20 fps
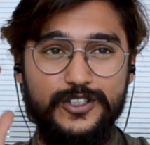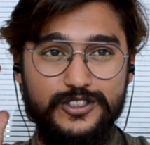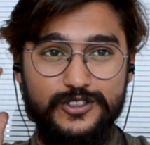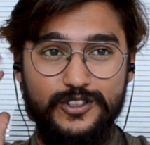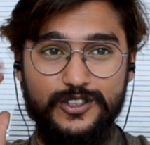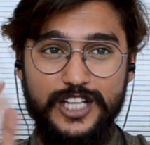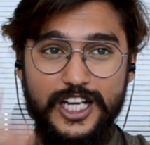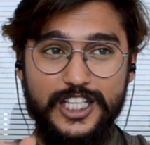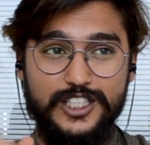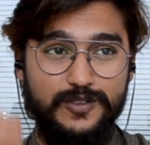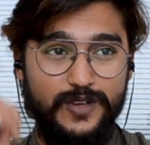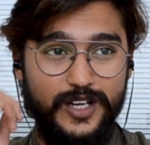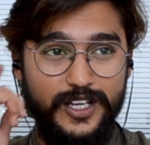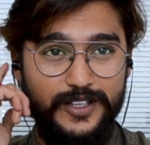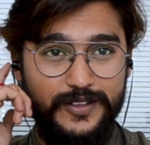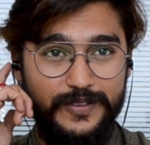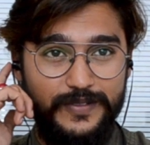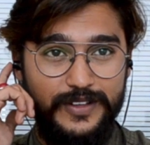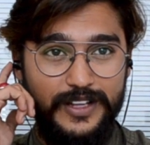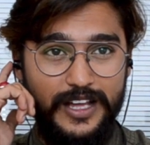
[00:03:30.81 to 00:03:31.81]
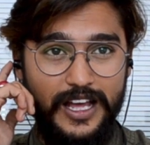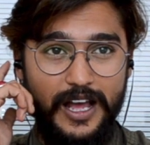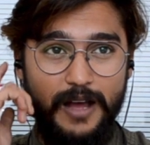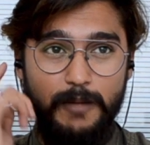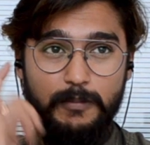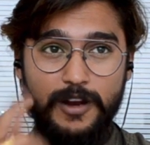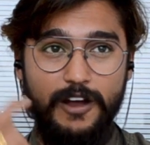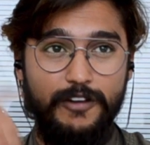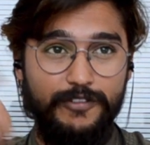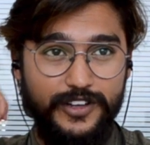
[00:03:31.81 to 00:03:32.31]
so that's why
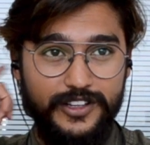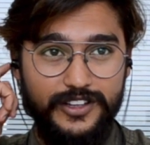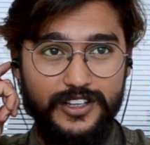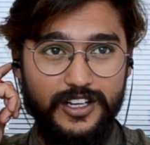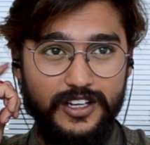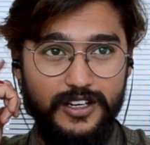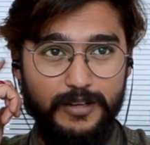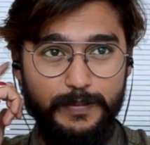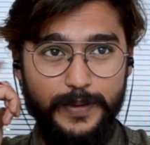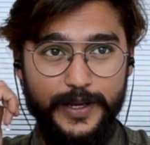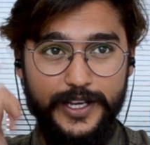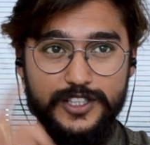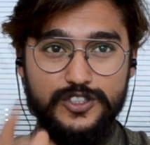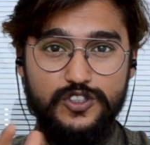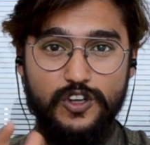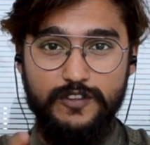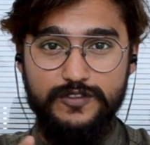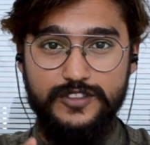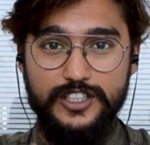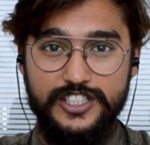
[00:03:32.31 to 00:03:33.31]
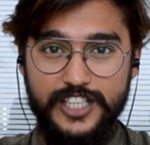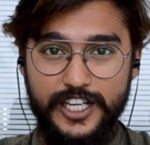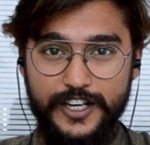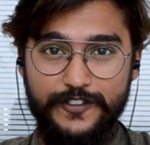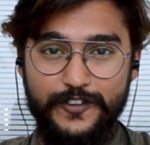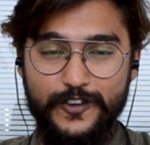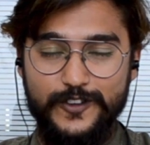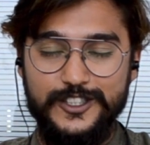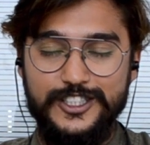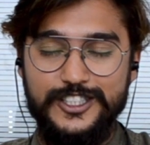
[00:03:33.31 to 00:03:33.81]
I'm loving the bass of these
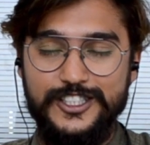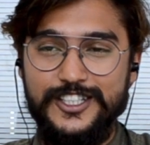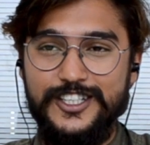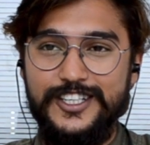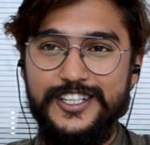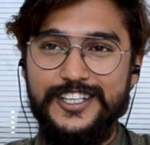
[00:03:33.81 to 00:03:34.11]
headphones.